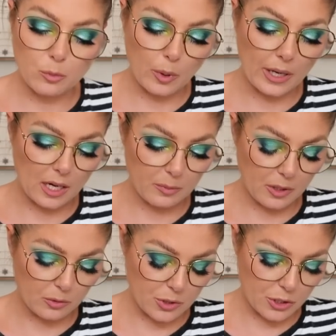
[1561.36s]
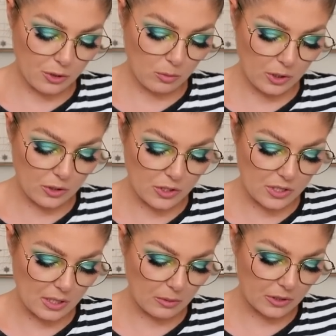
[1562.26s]
to bring up the original one to
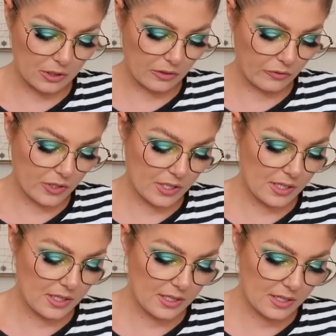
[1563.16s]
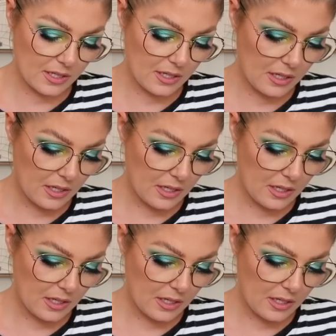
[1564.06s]
see what the difference is.